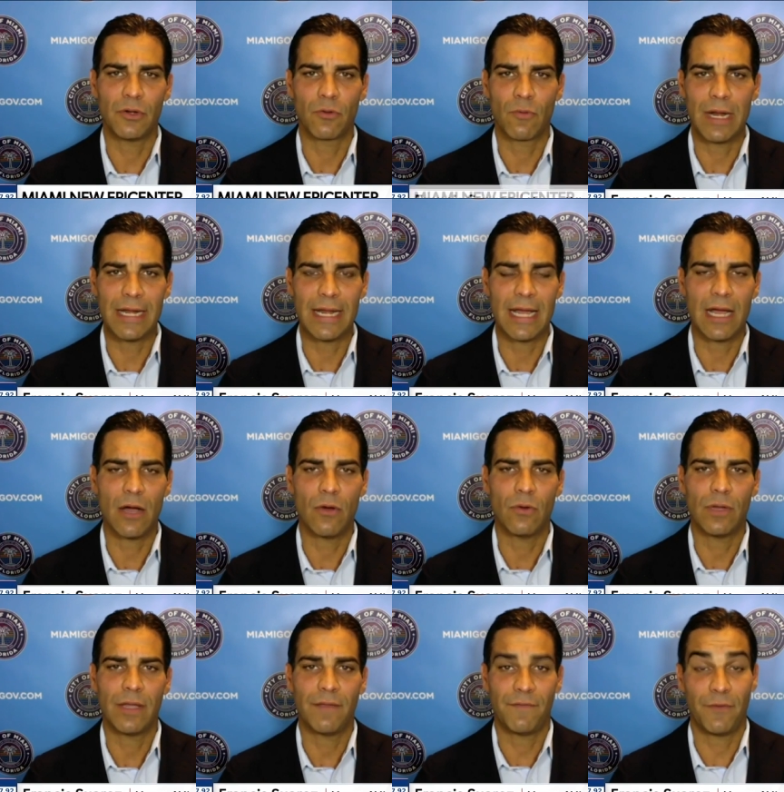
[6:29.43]
you know, right
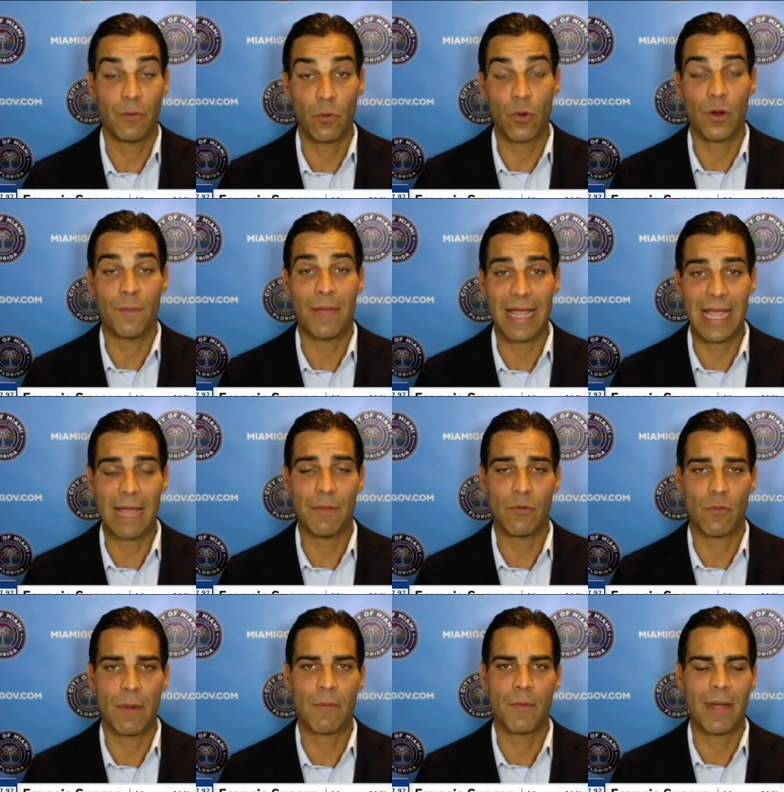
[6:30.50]
now, if it were in Miami,
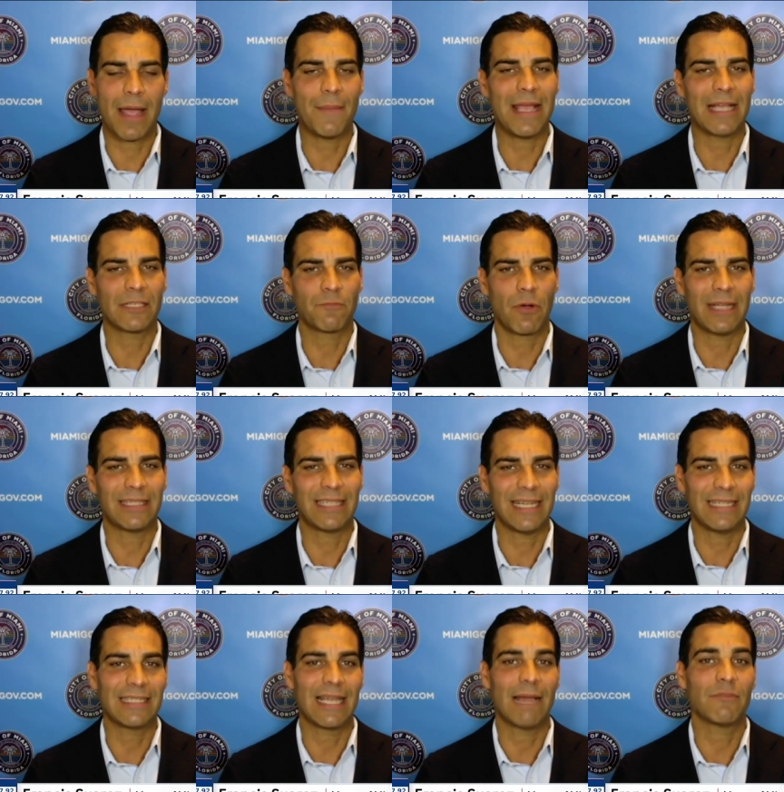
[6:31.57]
remember, Miami has probably
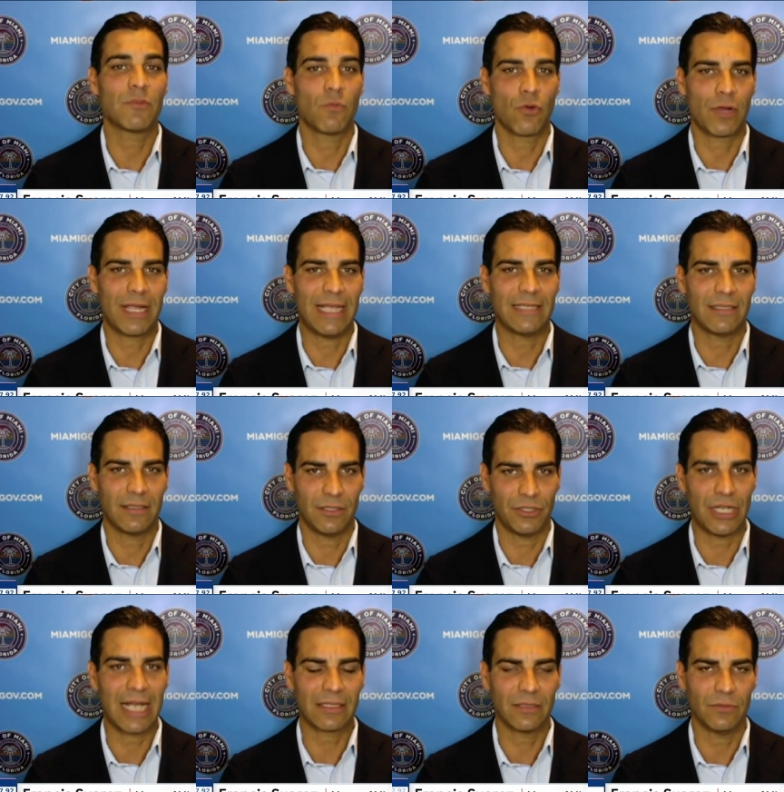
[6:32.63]
10 times more cases than
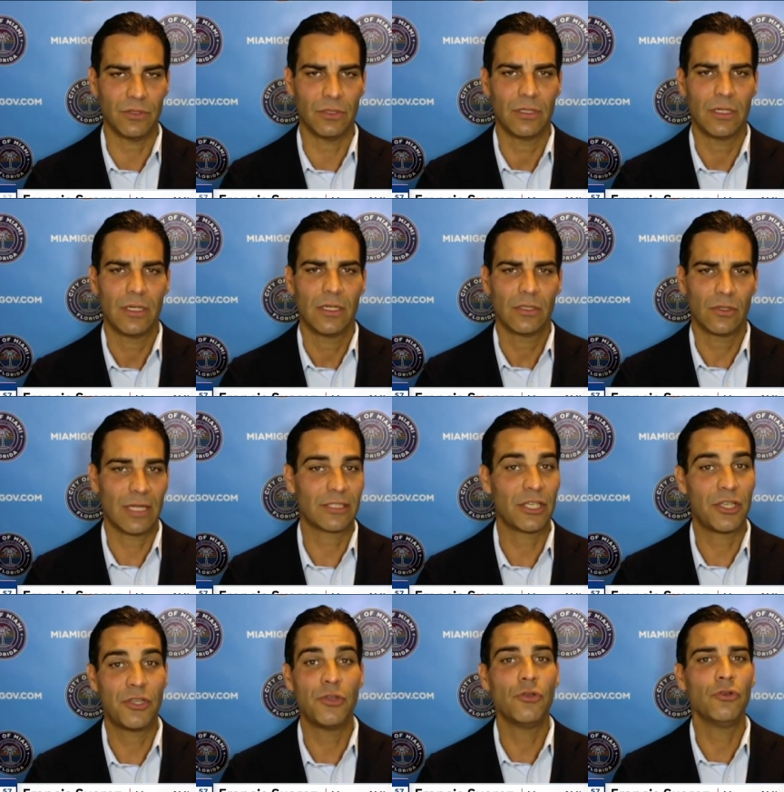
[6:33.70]
Jacksonville. So that's
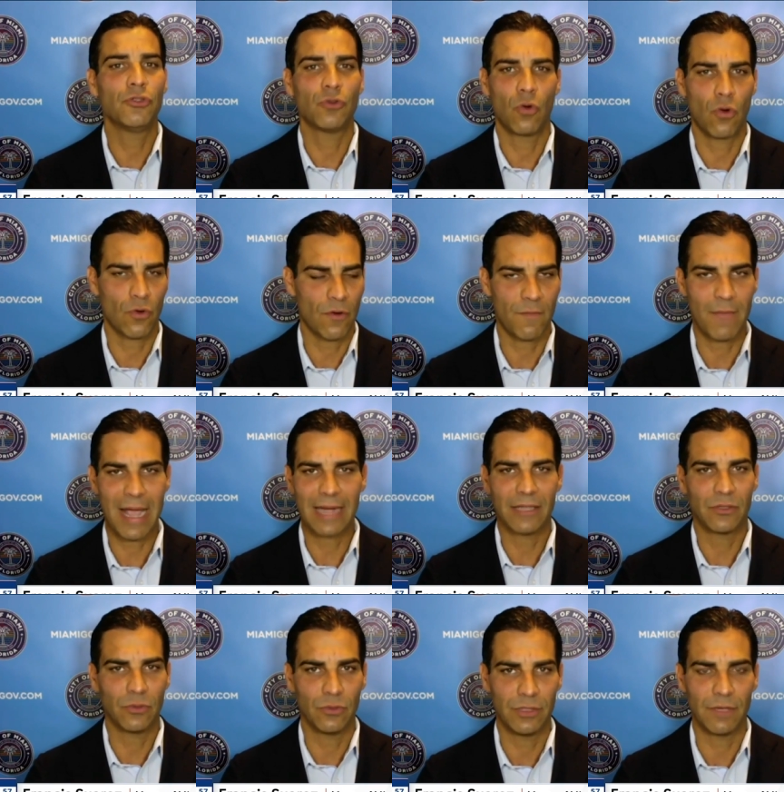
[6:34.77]
a huge order of
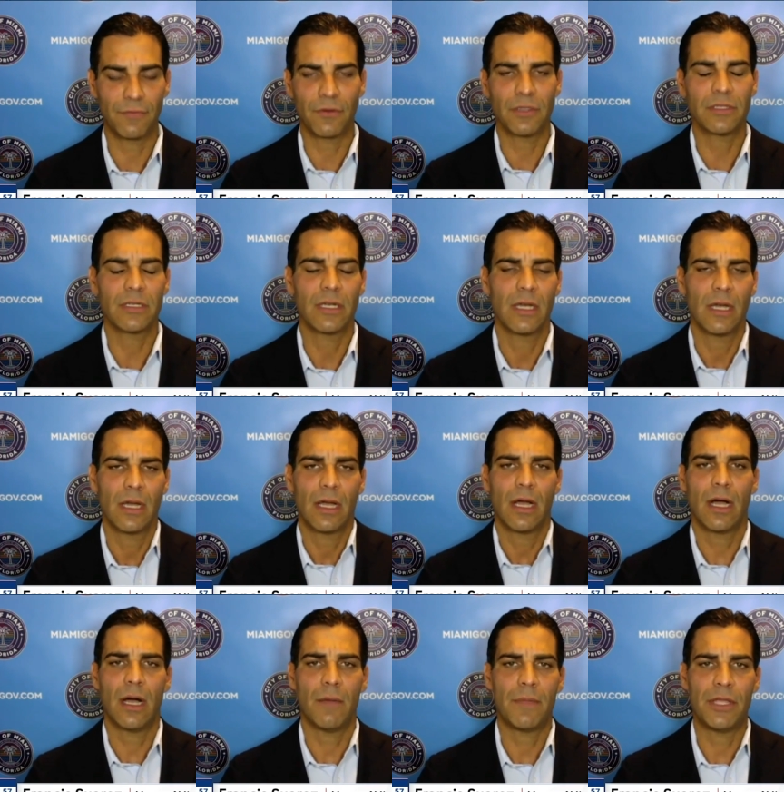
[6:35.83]
magnitude difference.
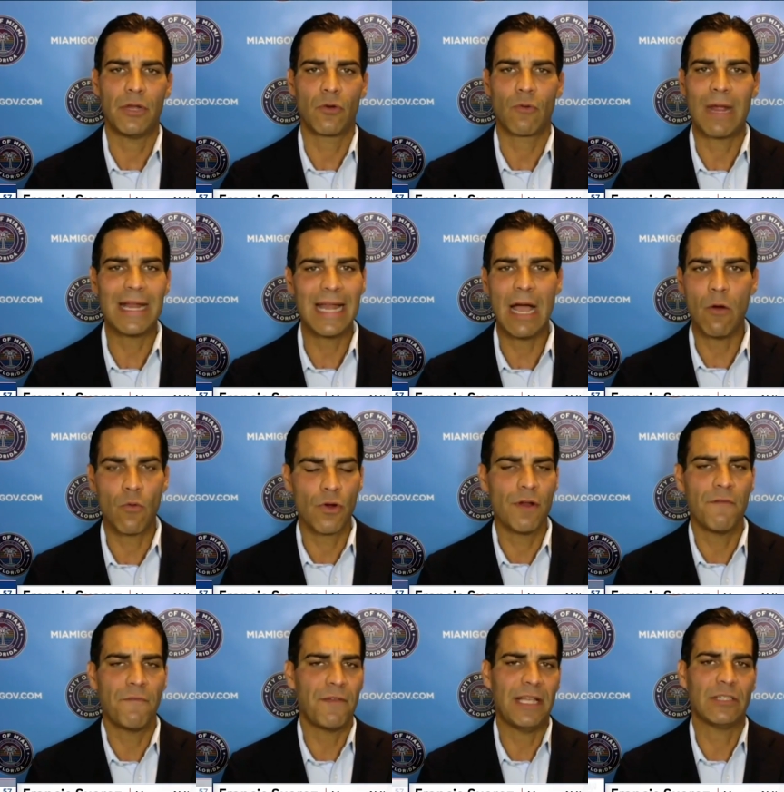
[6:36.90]
Um, you know, right now
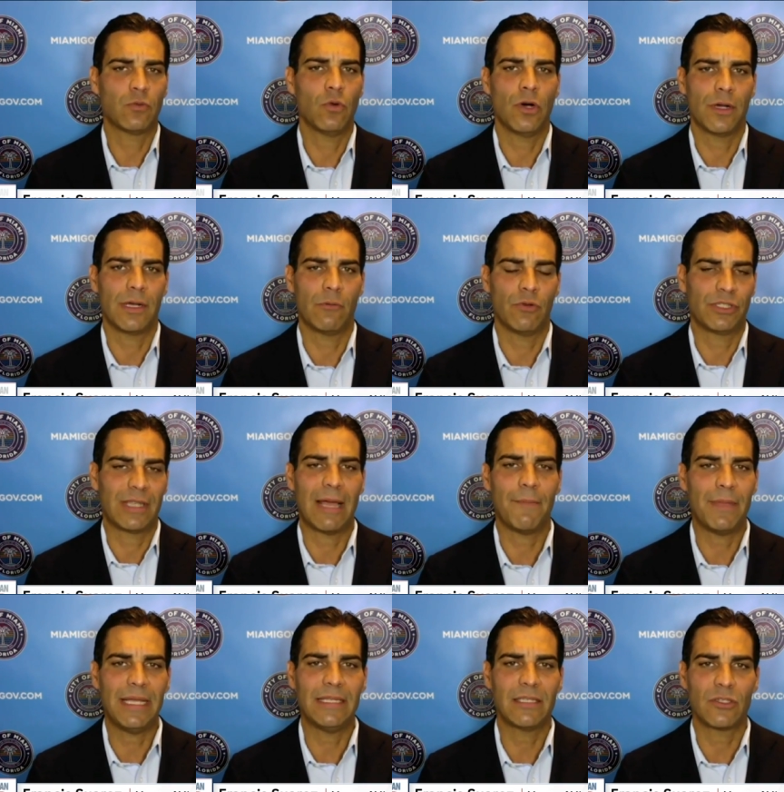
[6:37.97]
we're in phase one. What
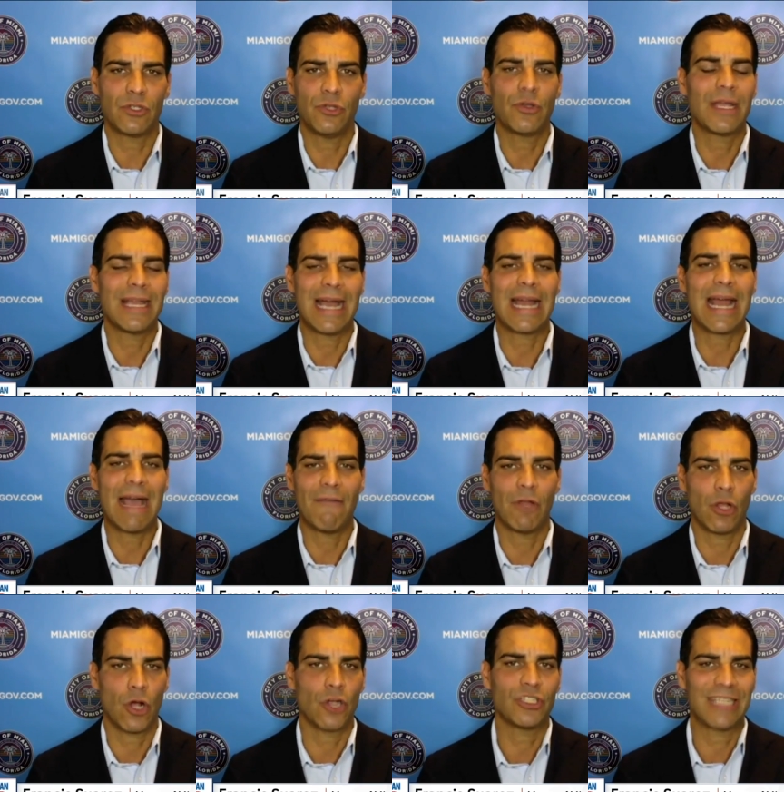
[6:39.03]
that means is you cannot have
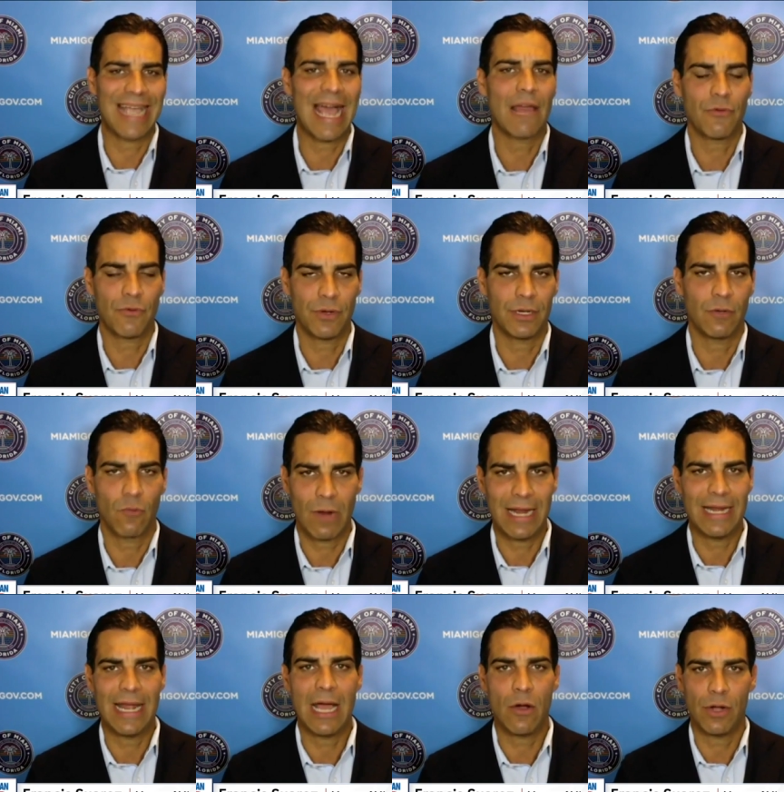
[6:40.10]
a large gathering
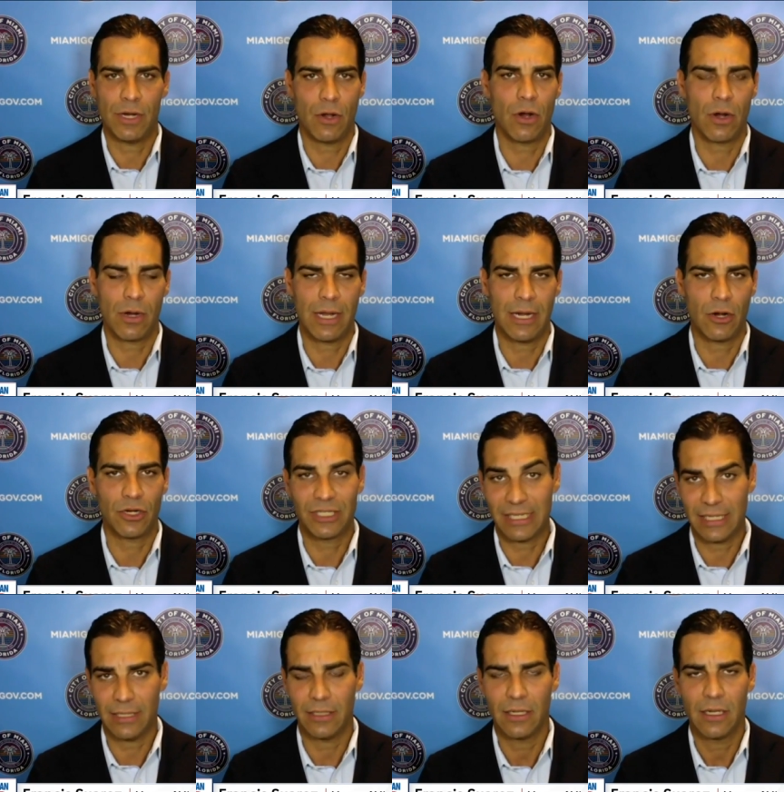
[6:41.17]
right now in our in our
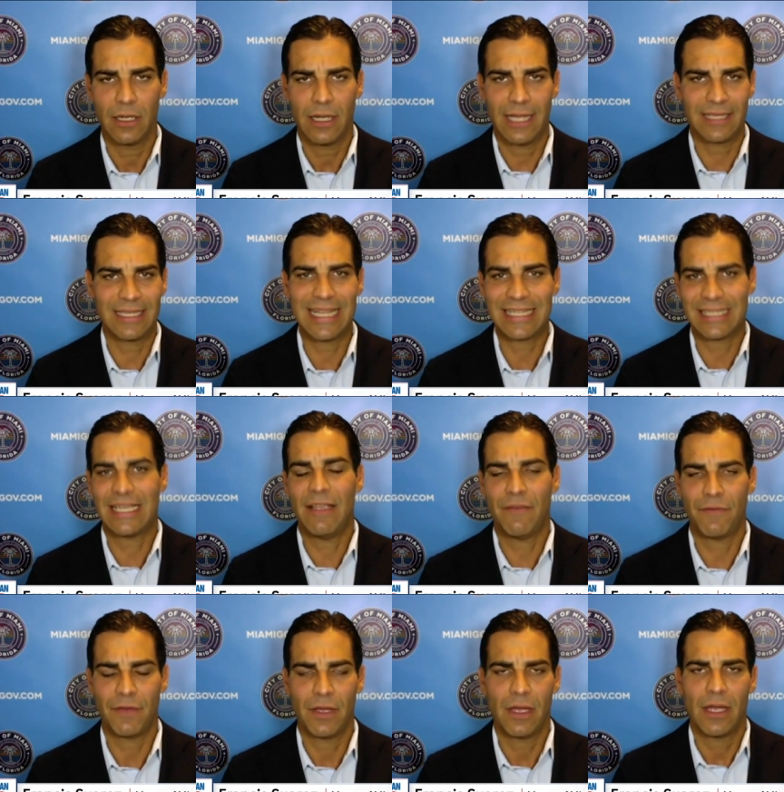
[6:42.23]
city. It's not
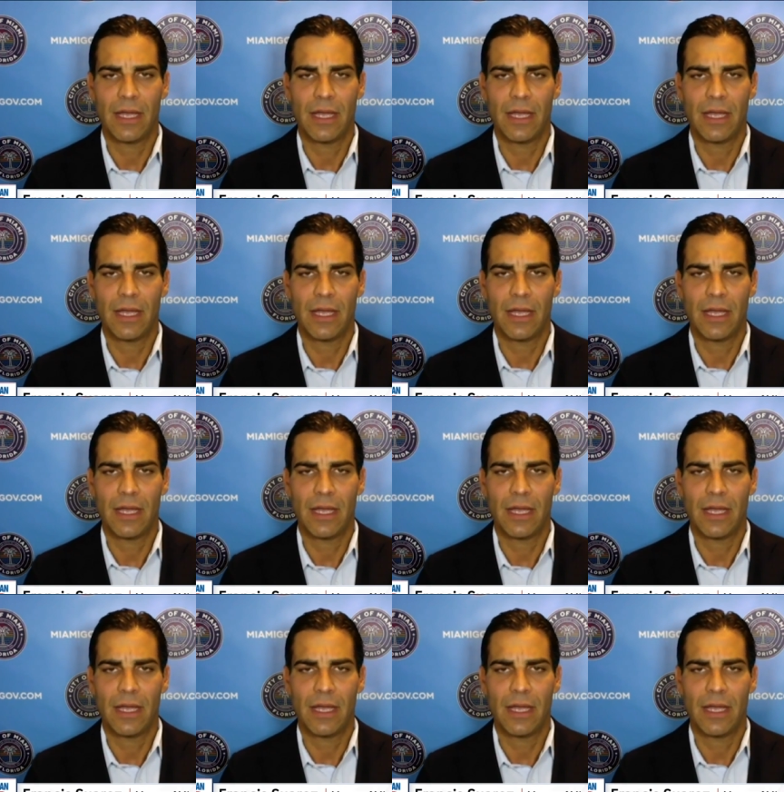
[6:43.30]
safe.